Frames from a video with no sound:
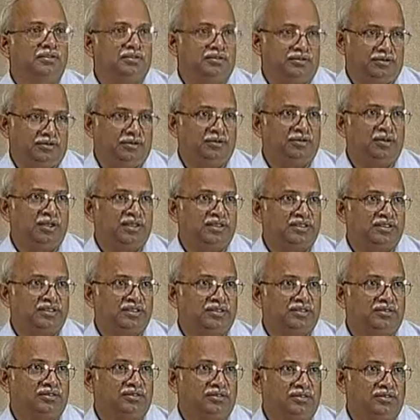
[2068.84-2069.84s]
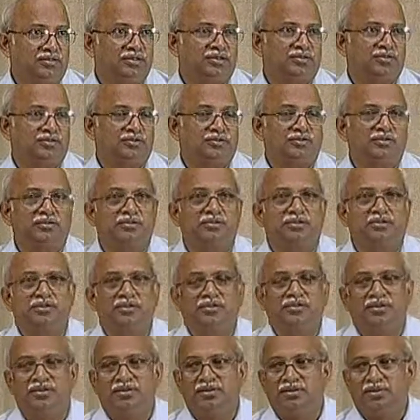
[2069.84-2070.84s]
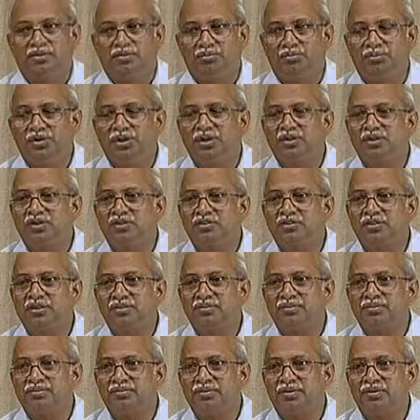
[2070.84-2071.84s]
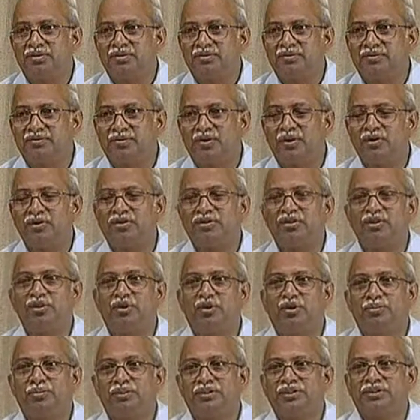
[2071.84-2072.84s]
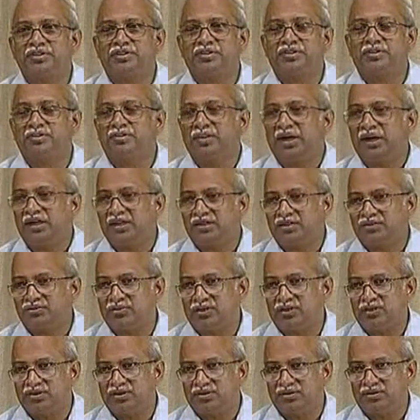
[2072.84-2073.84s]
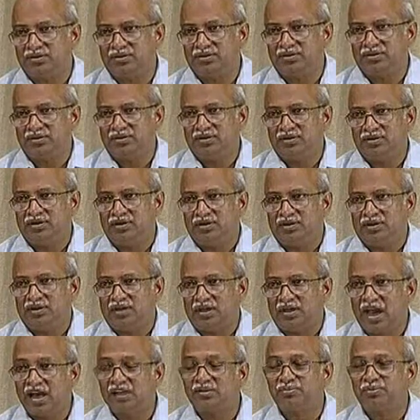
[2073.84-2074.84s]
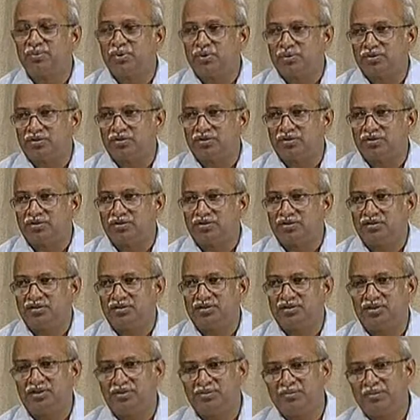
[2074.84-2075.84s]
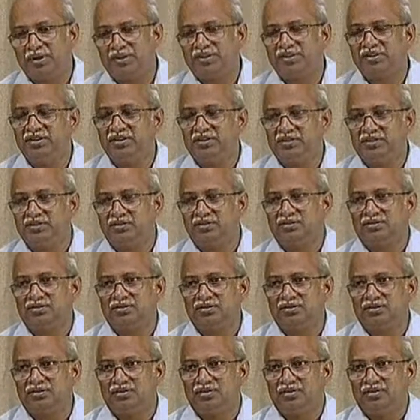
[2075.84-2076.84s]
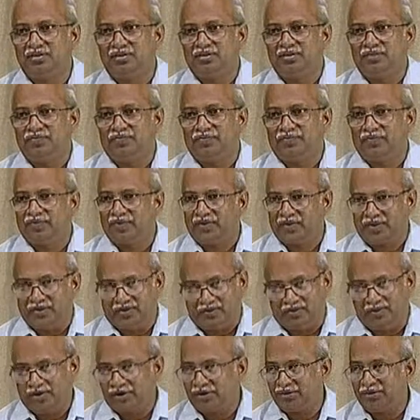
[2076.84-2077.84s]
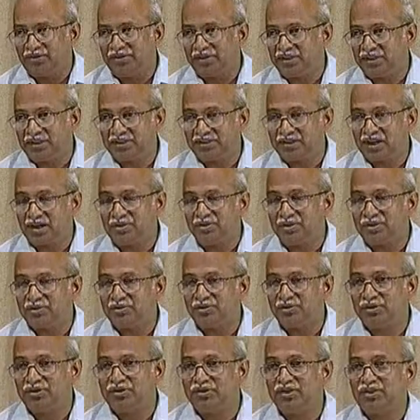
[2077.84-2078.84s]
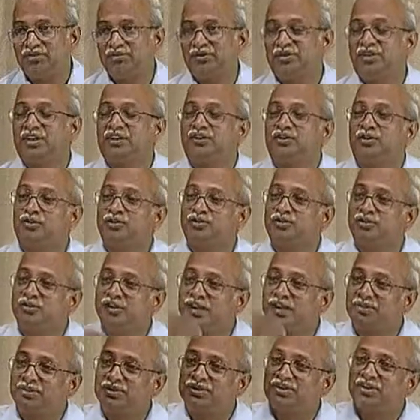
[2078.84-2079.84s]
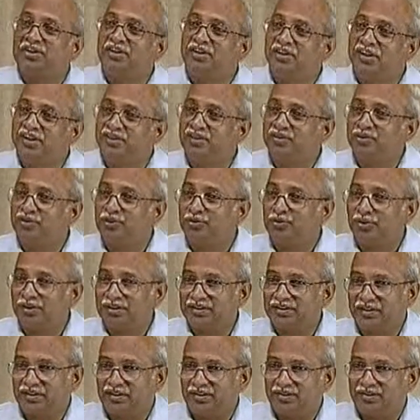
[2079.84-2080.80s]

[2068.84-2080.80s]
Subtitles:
You had shown because of faulty operation of ballast water at port. The ship has heeled. Whatever it has damaged to itself, it has also damaged the crane on the quay side.